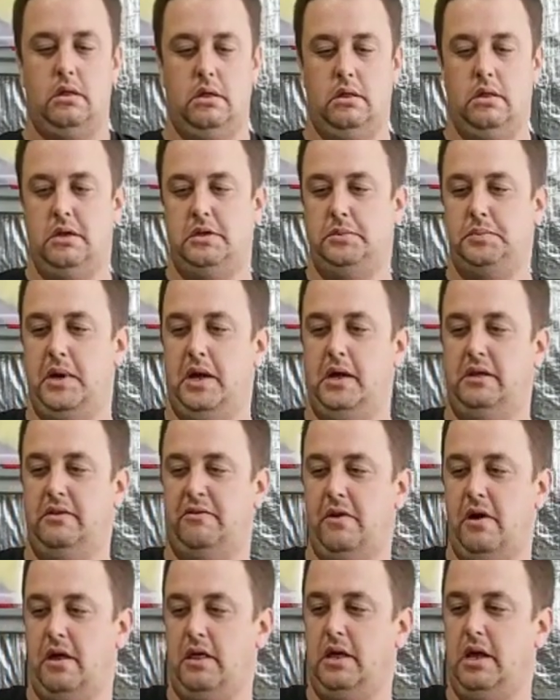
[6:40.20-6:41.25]
this being the
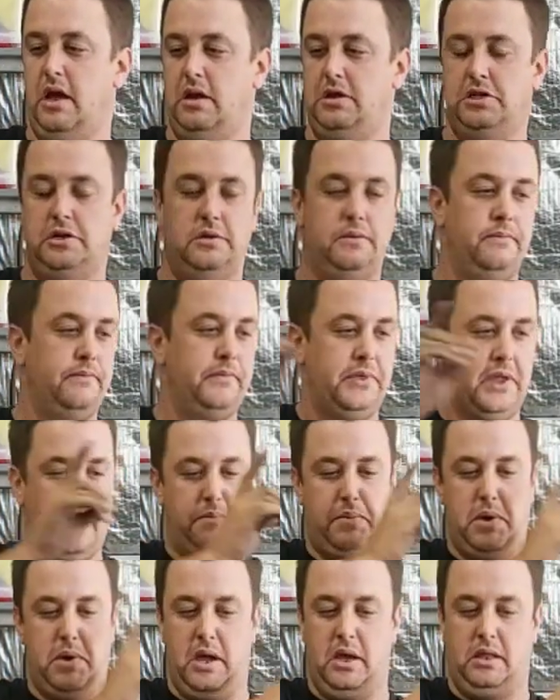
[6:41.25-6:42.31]
front of the engine,
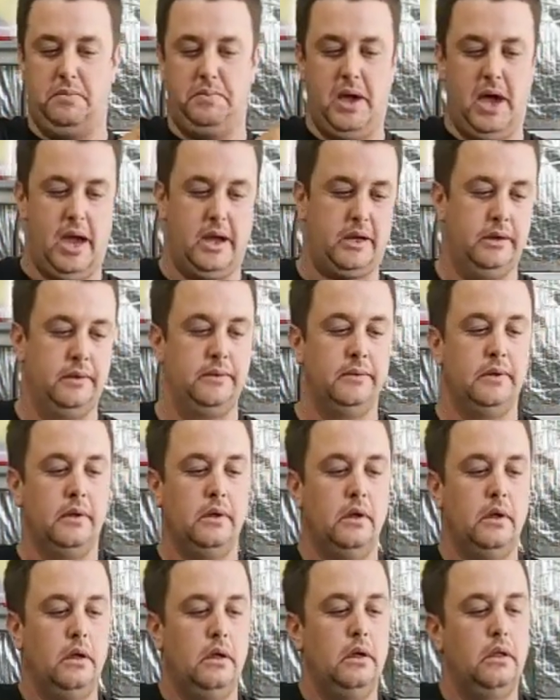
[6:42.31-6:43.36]
that being the back.
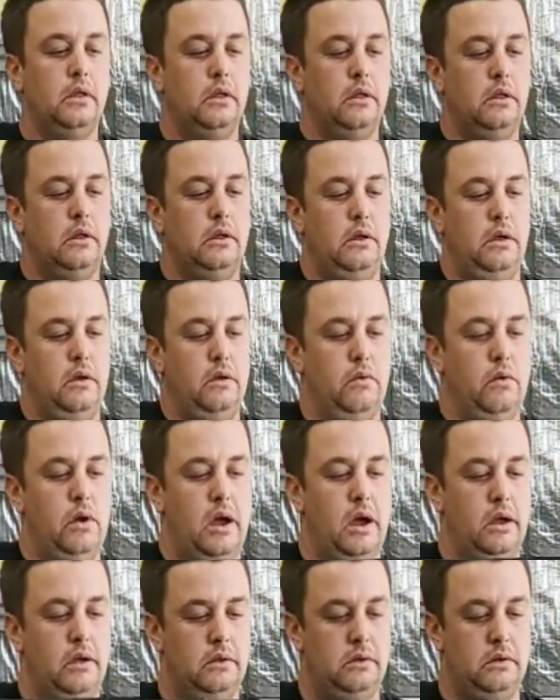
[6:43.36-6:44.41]

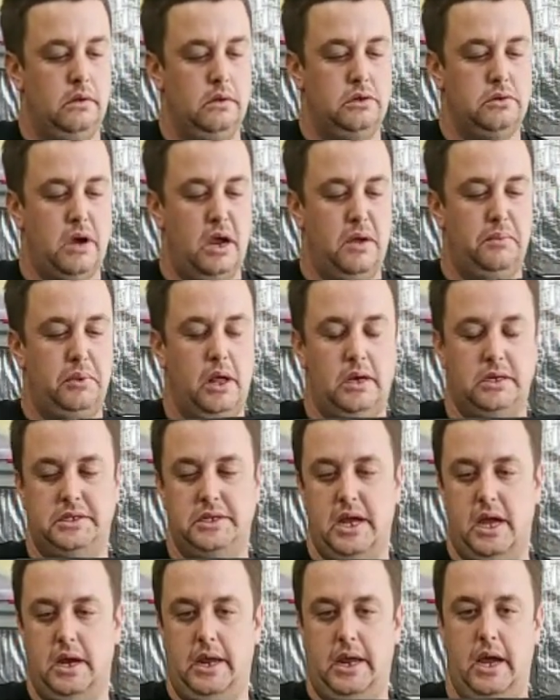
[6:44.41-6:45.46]
Your drain plugs
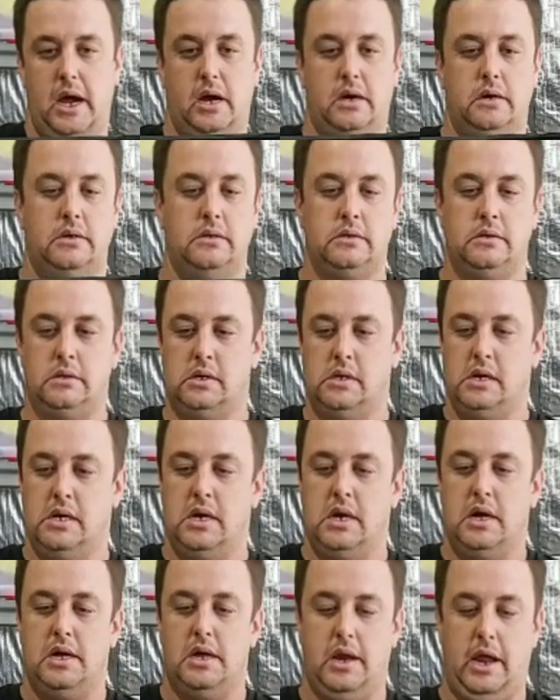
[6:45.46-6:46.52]
down here.
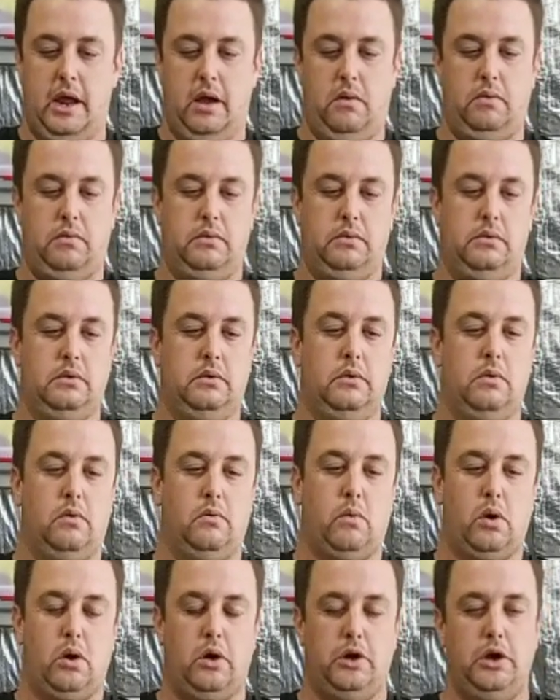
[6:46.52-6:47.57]
Now
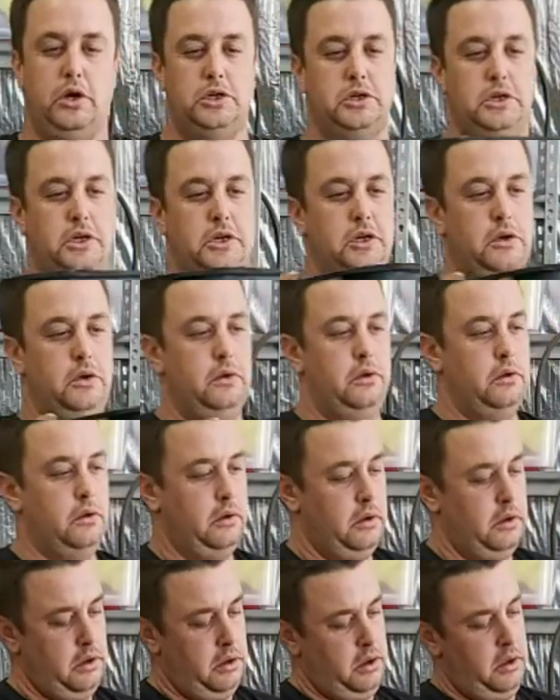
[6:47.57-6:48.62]
what I usually do
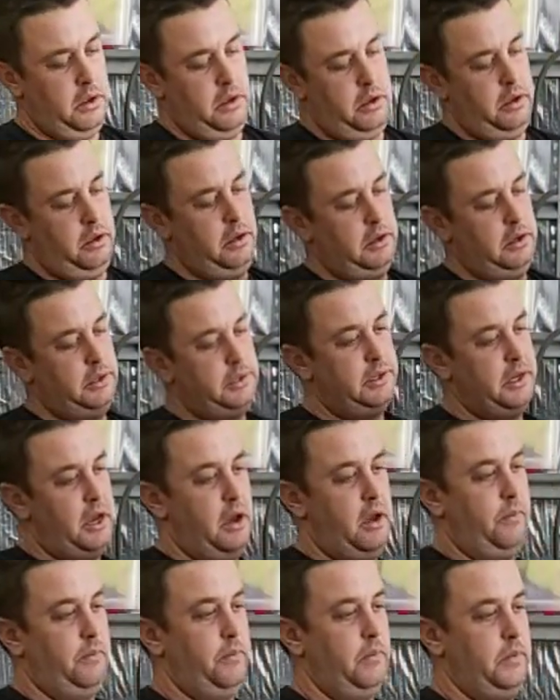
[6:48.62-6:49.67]
is
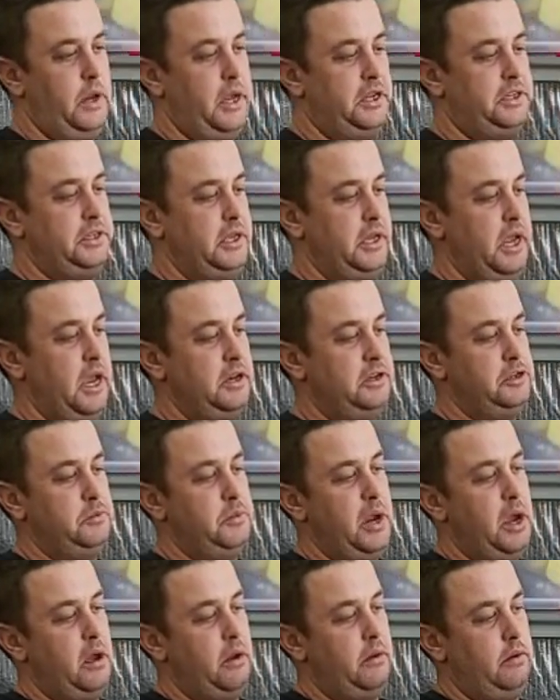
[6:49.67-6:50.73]
next to the engine
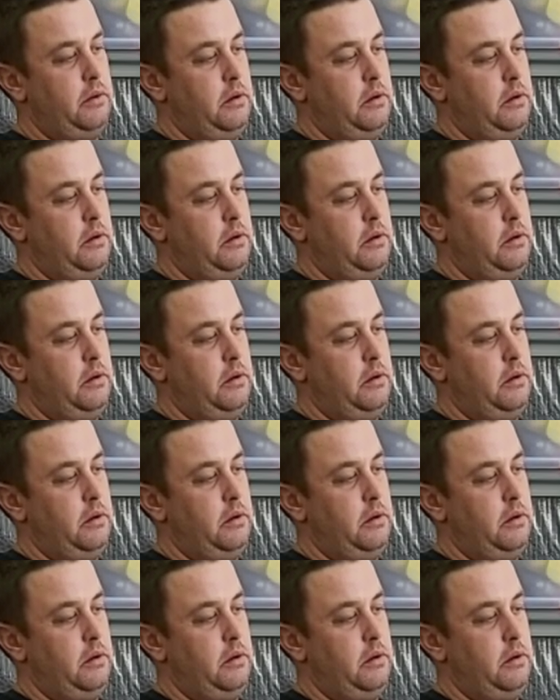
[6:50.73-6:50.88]
mount,